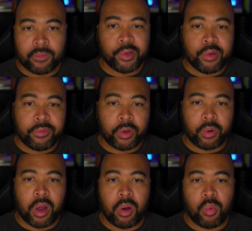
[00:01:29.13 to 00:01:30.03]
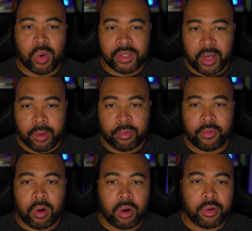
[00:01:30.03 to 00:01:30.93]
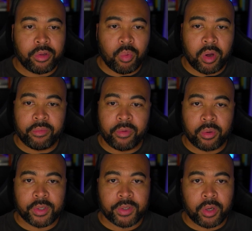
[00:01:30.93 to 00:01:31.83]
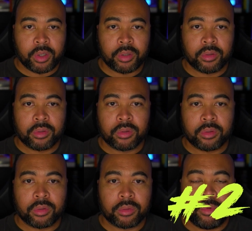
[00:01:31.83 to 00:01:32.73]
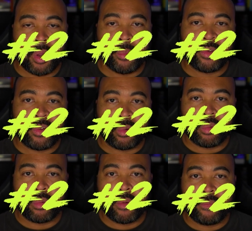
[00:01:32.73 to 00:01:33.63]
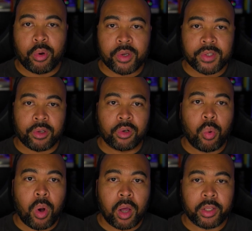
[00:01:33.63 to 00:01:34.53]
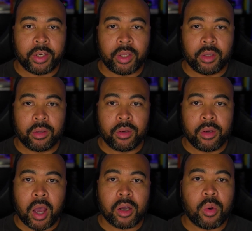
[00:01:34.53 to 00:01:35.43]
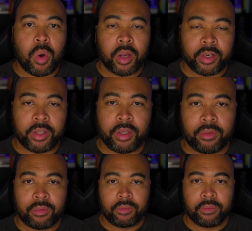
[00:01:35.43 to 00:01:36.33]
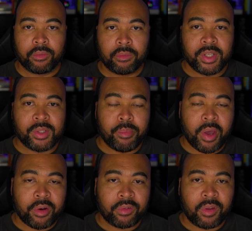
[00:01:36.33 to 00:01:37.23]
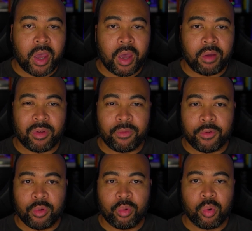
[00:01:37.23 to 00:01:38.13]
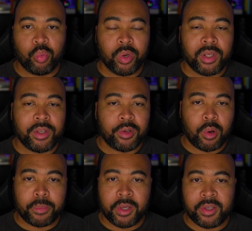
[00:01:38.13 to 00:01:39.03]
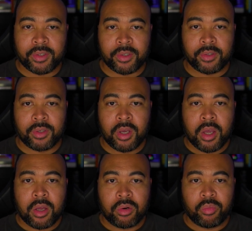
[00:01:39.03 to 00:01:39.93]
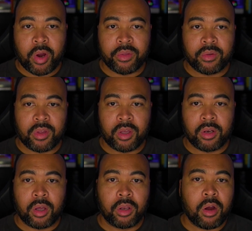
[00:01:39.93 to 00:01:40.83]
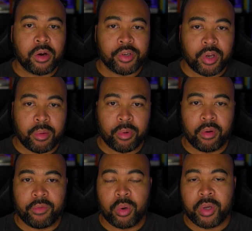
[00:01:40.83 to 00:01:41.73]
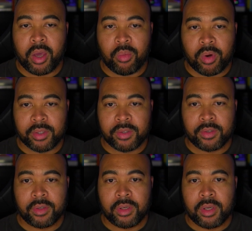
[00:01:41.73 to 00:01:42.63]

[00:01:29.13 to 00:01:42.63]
until you figure out what type of art you want to focus on. Number 2, focus on quality, not quantity. It's better to have a few really dope pieces rather than a large number of okay ones.